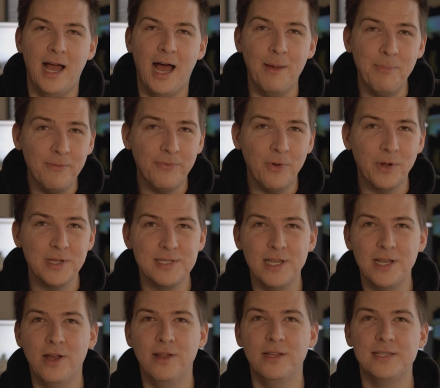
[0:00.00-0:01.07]
I've been
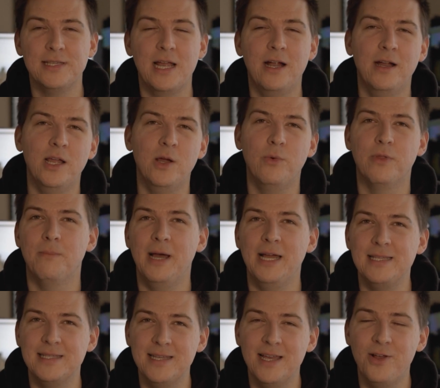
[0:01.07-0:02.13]
focusing on this area with
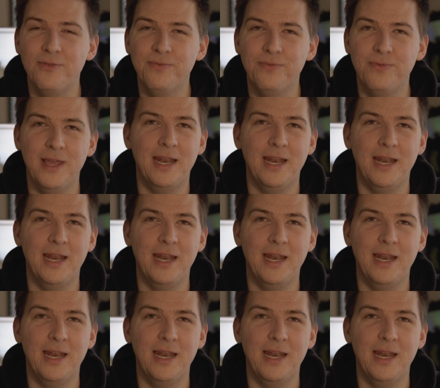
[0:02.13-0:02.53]
myself,